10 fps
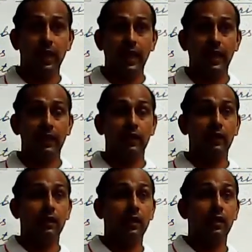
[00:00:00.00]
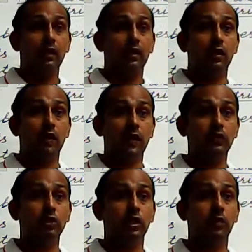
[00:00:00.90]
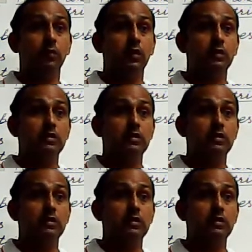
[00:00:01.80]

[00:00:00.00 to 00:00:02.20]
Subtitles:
and in a right shape,